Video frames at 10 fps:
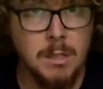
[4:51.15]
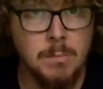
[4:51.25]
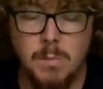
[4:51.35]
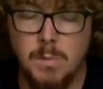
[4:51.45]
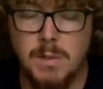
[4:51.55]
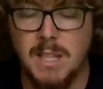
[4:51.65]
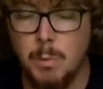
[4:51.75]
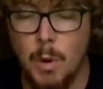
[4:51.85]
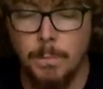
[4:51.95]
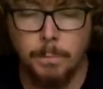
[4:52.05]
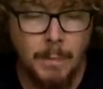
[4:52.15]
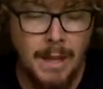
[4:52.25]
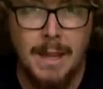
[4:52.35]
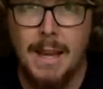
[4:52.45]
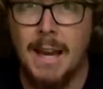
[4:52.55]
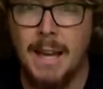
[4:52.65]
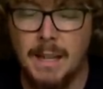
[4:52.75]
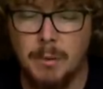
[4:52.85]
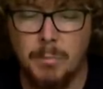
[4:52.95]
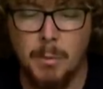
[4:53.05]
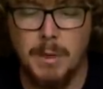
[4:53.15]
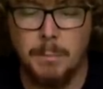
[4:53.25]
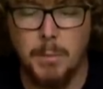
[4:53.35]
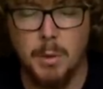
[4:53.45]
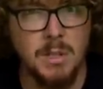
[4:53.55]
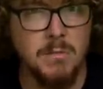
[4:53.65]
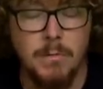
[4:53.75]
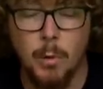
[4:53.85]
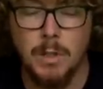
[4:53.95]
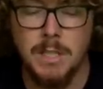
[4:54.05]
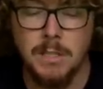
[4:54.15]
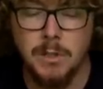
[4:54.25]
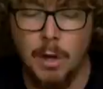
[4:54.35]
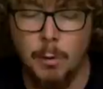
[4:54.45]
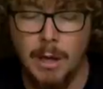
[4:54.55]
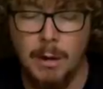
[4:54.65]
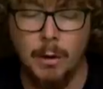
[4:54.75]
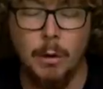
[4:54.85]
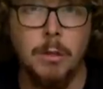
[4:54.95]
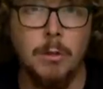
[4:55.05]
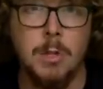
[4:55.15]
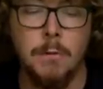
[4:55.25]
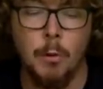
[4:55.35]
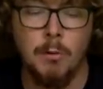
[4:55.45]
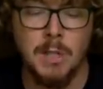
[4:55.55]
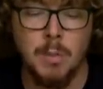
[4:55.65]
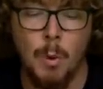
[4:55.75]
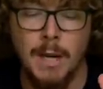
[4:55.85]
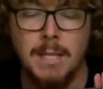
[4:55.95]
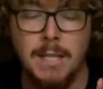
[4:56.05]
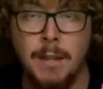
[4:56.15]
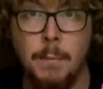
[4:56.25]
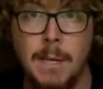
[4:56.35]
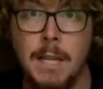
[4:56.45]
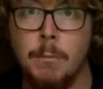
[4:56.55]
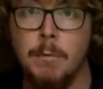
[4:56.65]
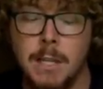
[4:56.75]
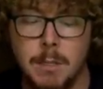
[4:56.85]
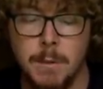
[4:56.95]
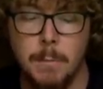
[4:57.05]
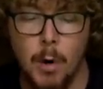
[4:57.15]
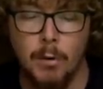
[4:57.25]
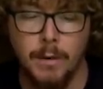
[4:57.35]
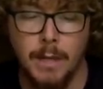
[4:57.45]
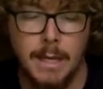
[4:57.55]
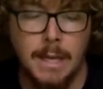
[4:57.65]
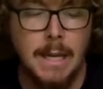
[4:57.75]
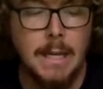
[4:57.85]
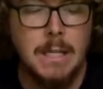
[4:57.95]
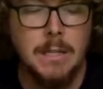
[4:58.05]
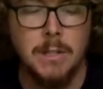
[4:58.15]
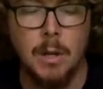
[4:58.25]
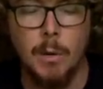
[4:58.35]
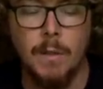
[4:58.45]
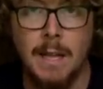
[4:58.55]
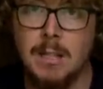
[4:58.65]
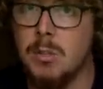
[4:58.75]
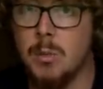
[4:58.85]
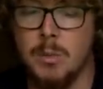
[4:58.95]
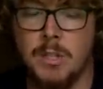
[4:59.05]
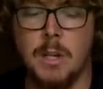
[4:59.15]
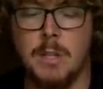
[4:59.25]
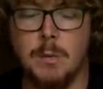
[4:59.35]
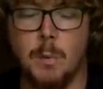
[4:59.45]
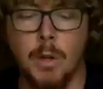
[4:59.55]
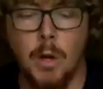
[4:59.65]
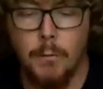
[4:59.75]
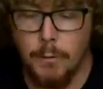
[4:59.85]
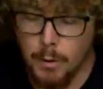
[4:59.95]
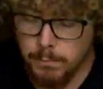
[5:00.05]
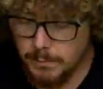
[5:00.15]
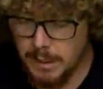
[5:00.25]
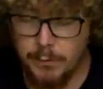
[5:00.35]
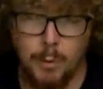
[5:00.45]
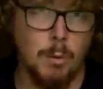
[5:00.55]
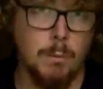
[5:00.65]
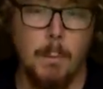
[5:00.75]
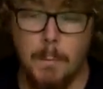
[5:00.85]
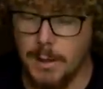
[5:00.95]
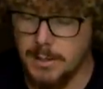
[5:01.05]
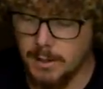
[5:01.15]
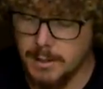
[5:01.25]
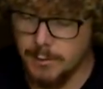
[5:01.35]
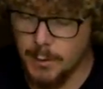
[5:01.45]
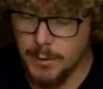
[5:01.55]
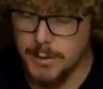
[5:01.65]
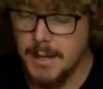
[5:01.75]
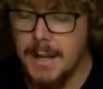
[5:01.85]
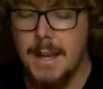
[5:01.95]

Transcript: I'm six one and probably pushing fourteen stone now, and I've got a thirty-four inch waist and the medium fits me perfectly. So uh, that's the sort of size you want to go for, if you're my size of course.